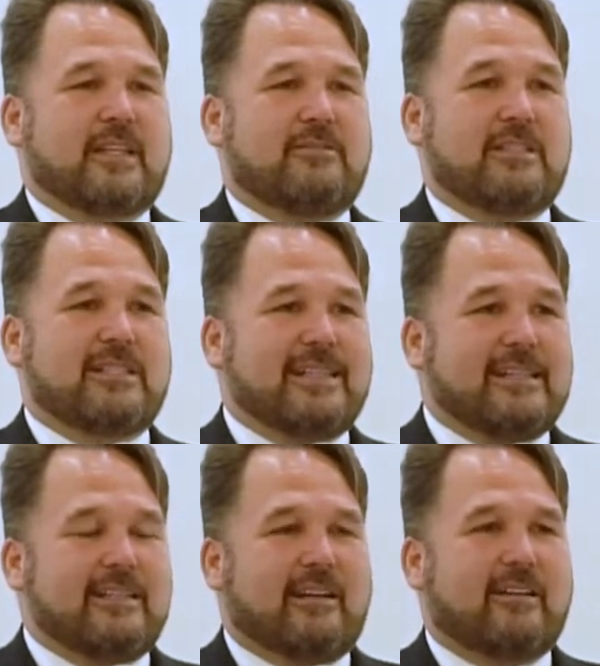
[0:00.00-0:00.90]
We just
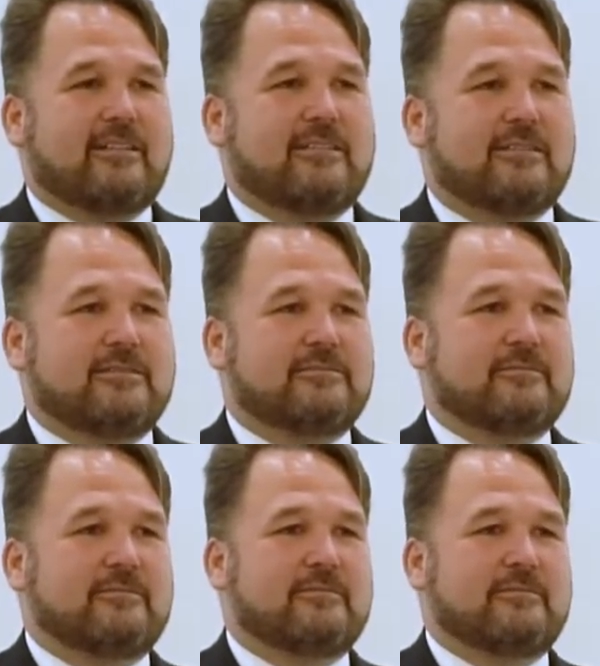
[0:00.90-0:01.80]
laid there.
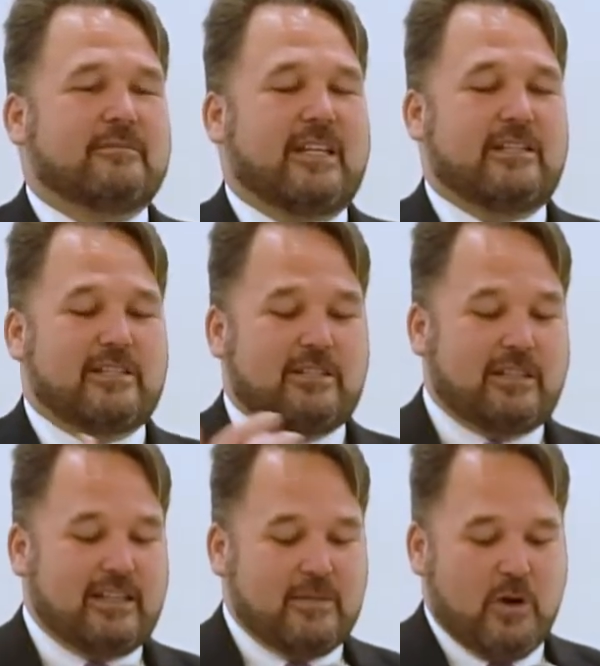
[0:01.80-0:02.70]
I just
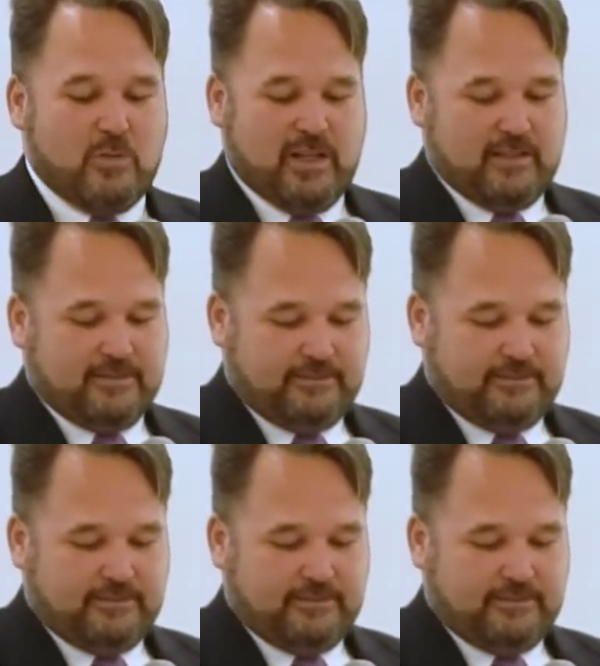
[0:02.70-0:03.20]
took in the moment.